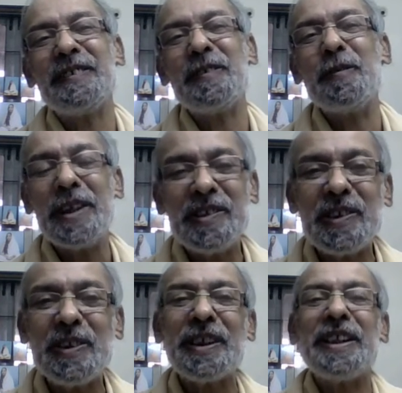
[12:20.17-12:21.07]
Once
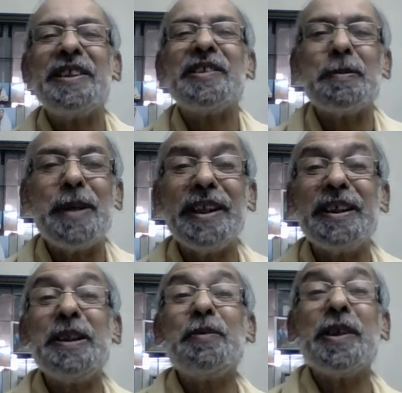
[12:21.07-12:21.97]
you attain
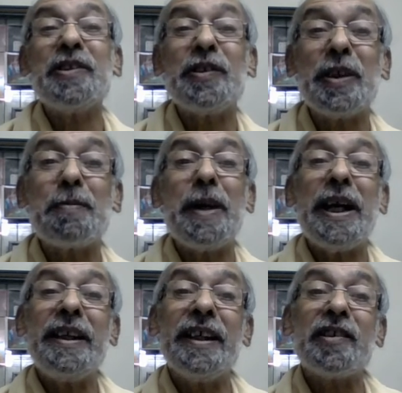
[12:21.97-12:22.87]
Samadhi, once your
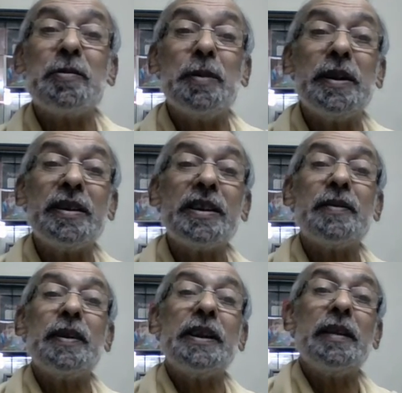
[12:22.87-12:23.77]
mind gets merged
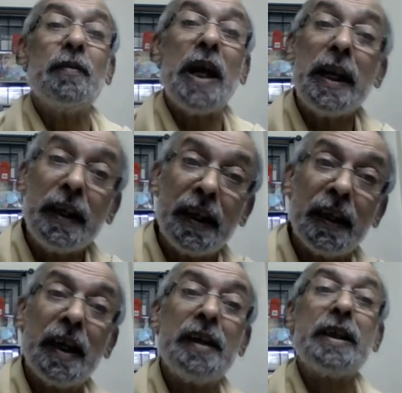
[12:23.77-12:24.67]
with the One,
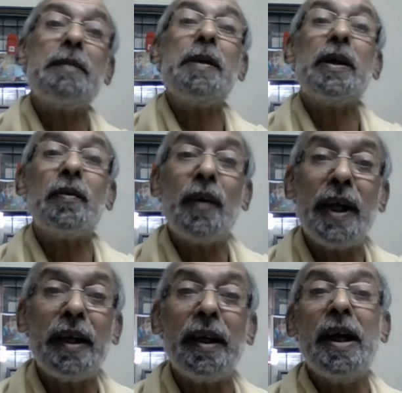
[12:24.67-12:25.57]
ultimate
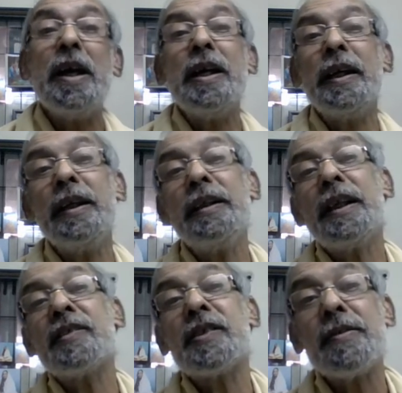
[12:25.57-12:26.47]
One, in
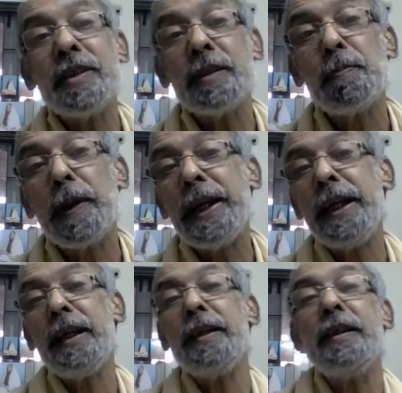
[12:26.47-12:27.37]
that seventh
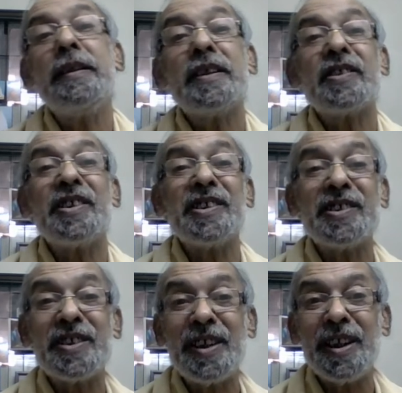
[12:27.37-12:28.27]
plane, in the
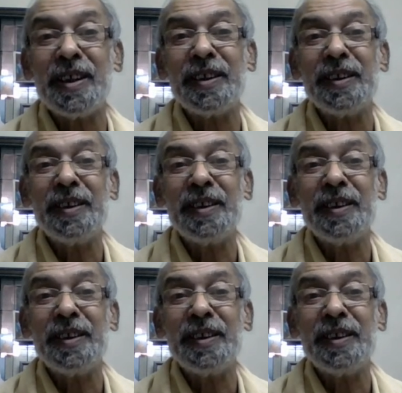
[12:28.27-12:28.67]
Sahasrara,